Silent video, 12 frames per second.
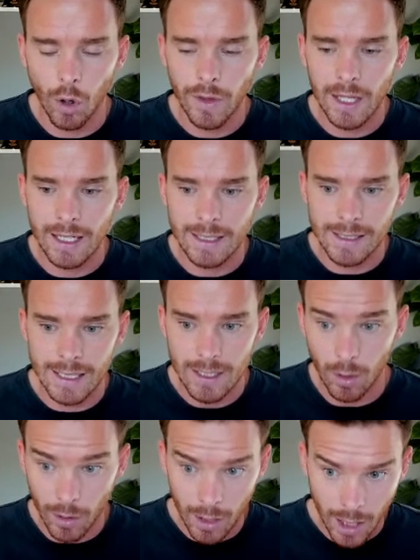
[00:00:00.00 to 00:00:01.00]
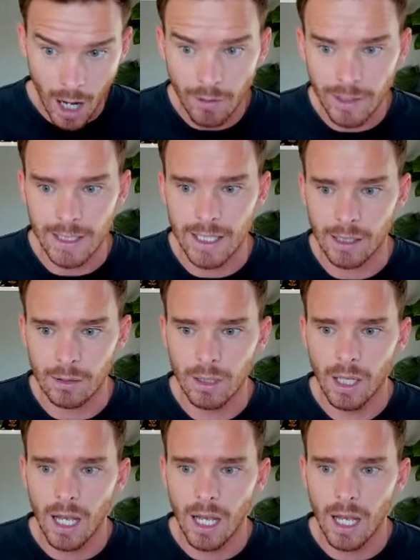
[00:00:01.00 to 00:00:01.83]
on the current deal.